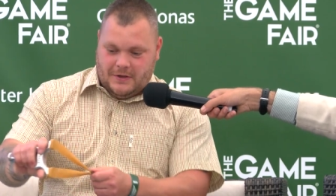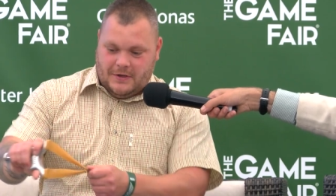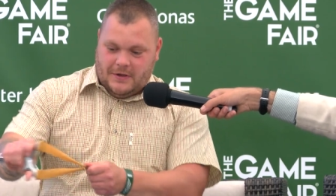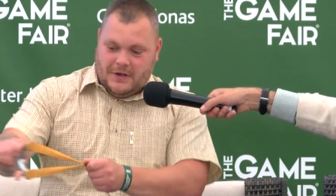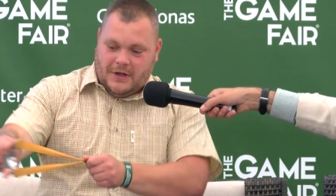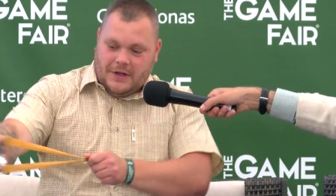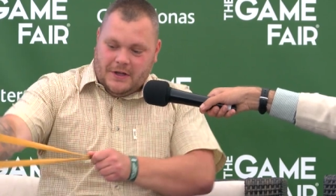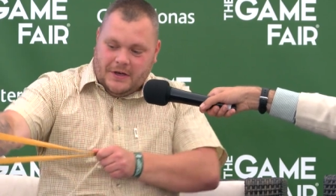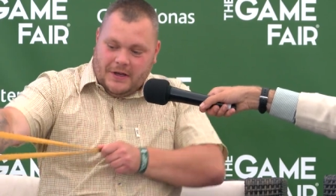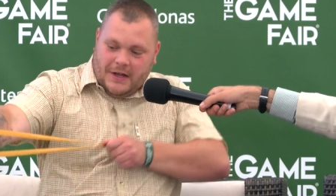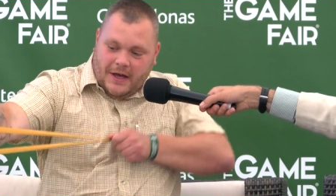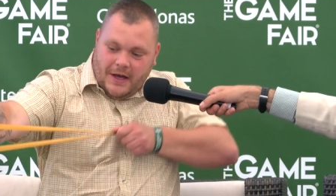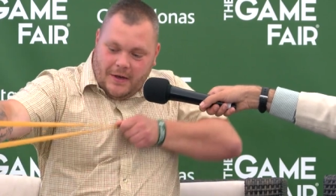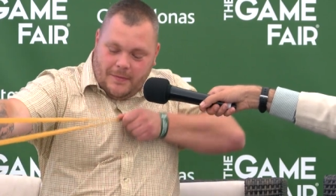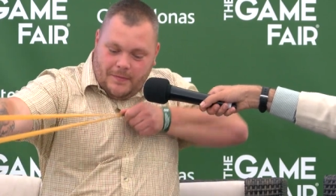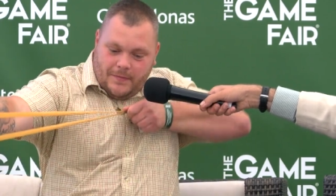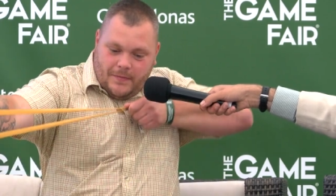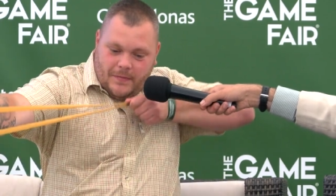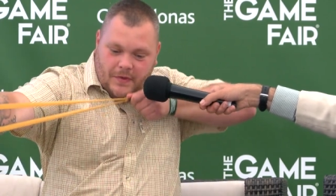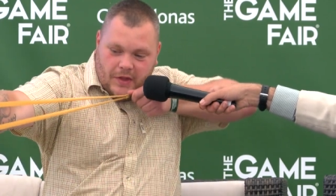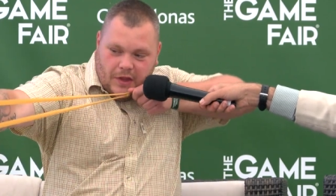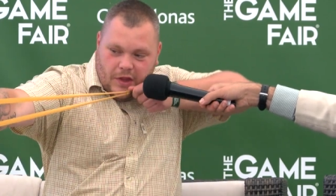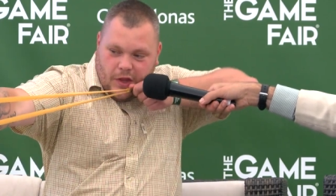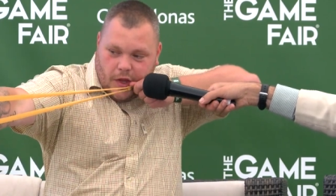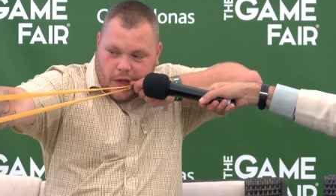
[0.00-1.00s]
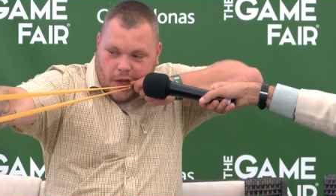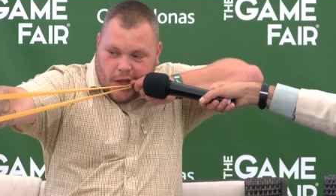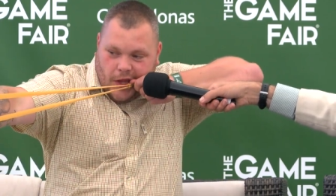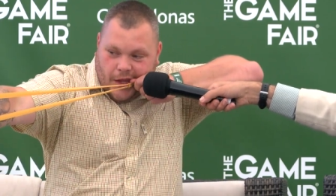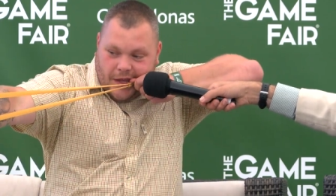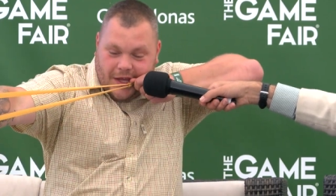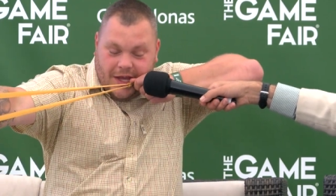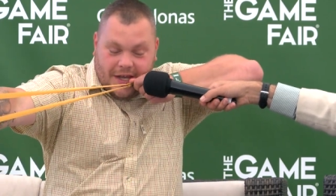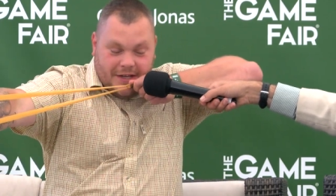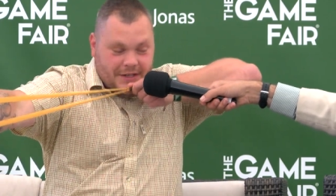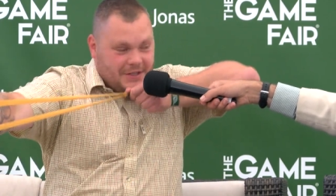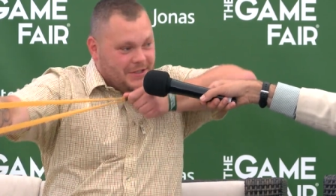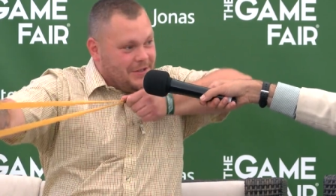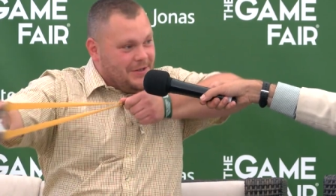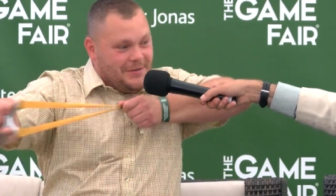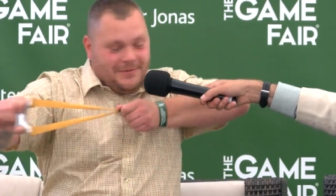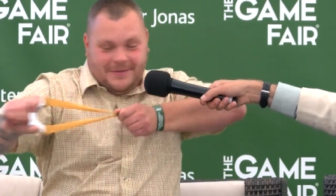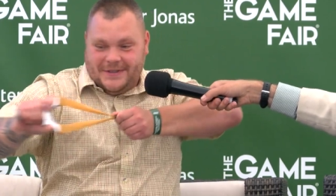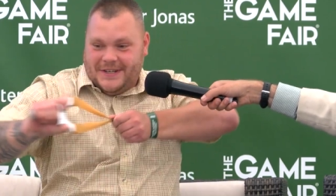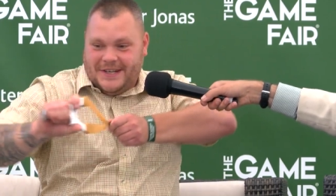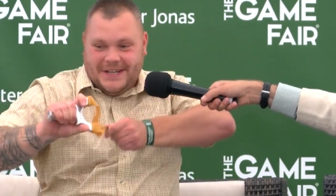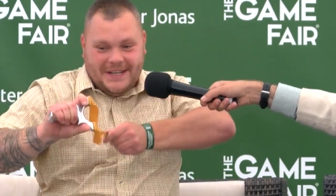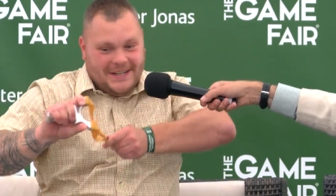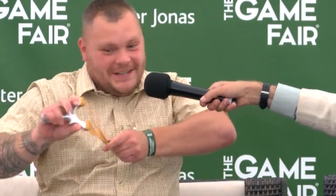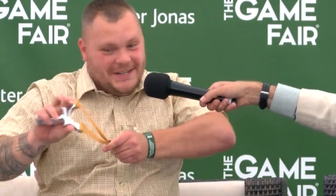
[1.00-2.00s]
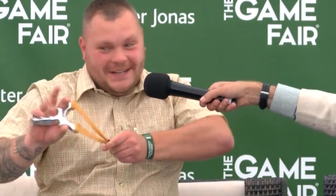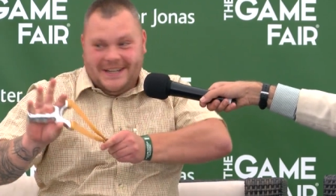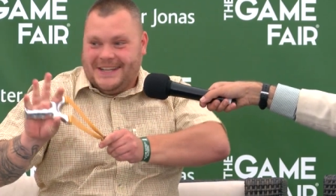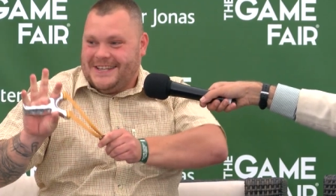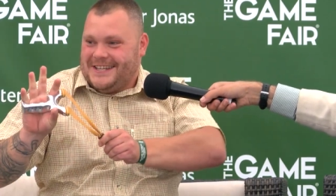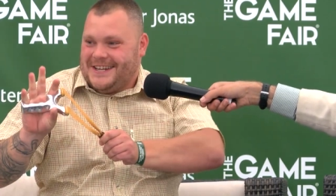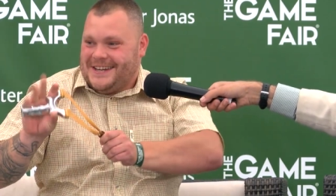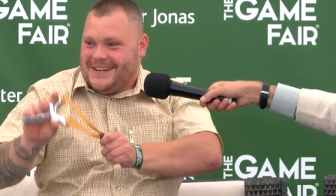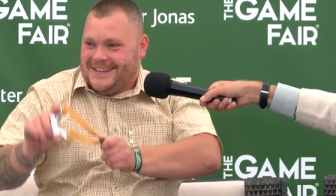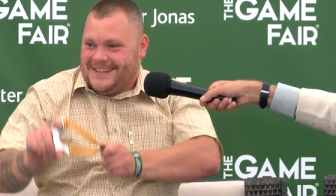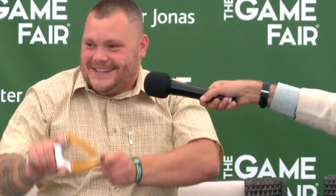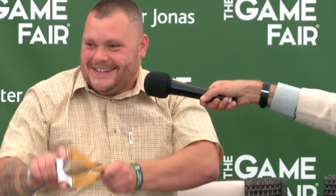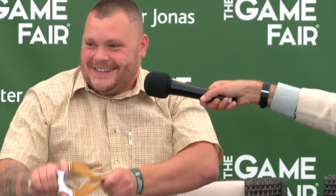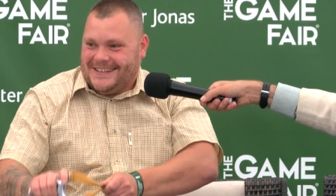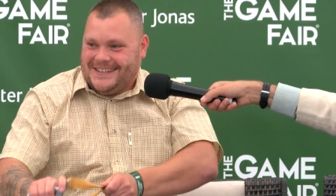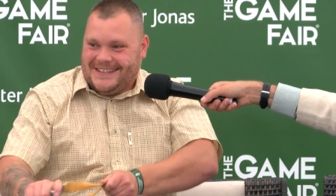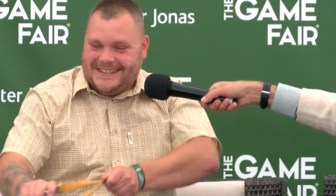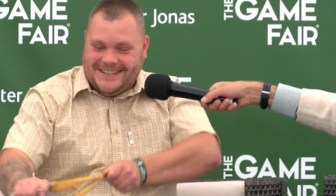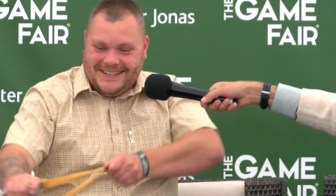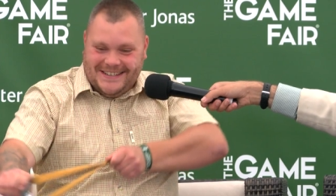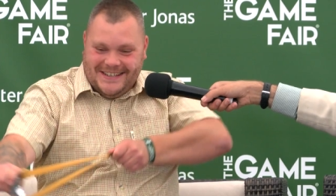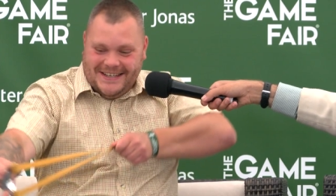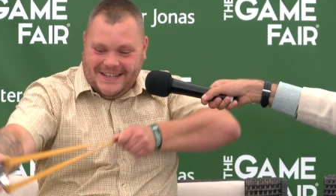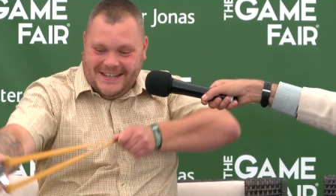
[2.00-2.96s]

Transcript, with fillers: Like it is that. unloaded. Yeah, there's nothing in it.